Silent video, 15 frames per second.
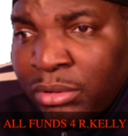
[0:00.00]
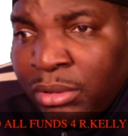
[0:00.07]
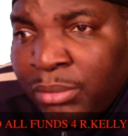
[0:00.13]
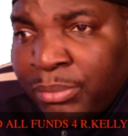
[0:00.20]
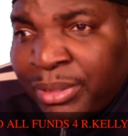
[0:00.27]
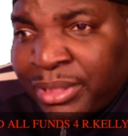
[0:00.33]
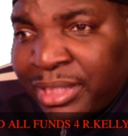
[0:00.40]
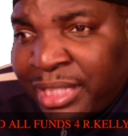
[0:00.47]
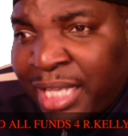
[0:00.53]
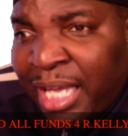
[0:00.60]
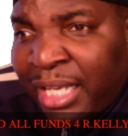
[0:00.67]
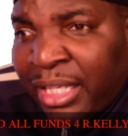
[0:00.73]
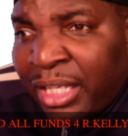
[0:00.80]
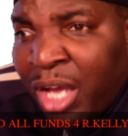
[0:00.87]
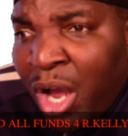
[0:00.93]
Mr.
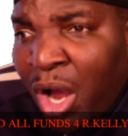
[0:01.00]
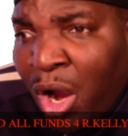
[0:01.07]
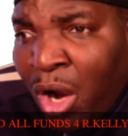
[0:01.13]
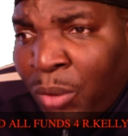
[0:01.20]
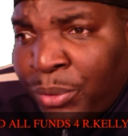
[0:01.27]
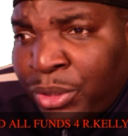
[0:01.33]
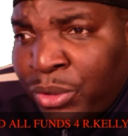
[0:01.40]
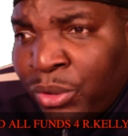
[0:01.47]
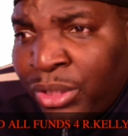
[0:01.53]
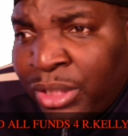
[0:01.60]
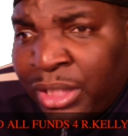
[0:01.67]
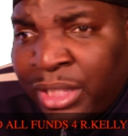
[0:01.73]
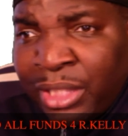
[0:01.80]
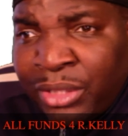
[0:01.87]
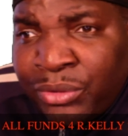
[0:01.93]
Canick, are we going
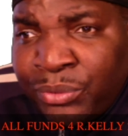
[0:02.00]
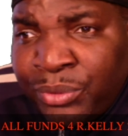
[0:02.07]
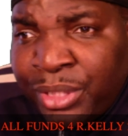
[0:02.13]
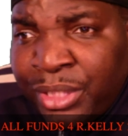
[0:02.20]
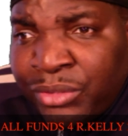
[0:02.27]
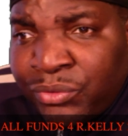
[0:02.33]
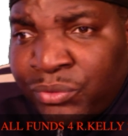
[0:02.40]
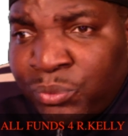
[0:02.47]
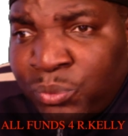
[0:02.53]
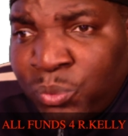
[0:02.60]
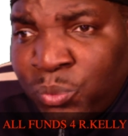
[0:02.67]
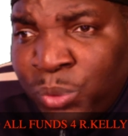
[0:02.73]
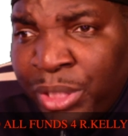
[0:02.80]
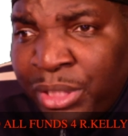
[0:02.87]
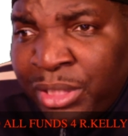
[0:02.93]
to get through this
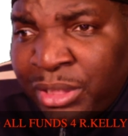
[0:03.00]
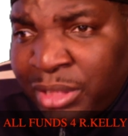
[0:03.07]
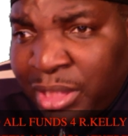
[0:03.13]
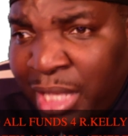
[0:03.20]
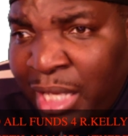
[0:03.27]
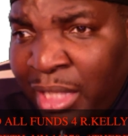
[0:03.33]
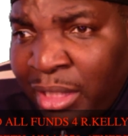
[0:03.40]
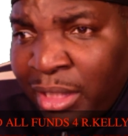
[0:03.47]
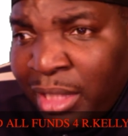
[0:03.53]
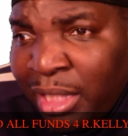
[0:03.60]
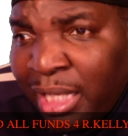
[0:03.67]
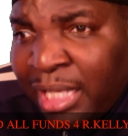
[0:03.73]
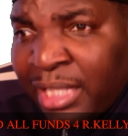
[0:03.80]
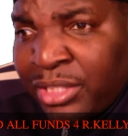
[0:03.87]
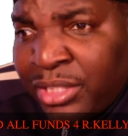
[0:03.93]
witness today
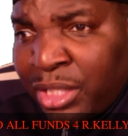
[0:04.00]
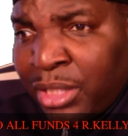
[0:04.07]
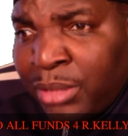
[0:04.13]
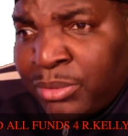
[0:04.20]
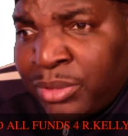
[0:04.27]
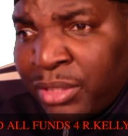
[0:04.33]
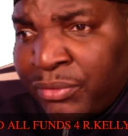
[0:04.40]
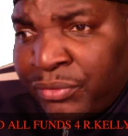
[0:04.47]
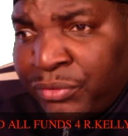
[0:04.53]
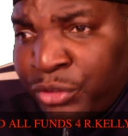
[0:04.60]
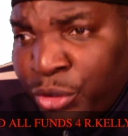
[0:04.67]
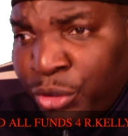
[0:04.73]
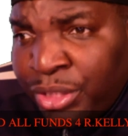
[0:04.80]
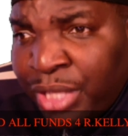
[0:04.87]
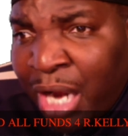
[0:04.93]
in terms of
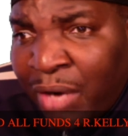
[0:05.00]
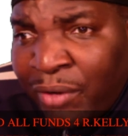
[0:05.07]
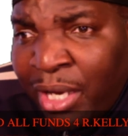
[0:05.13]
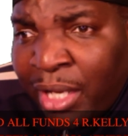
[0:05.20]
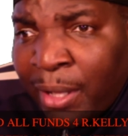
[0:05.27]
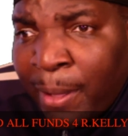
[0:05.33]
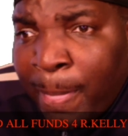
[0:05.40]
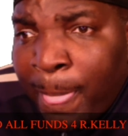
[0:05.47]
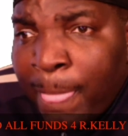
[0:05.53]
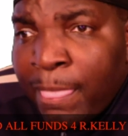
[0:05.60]
your direct?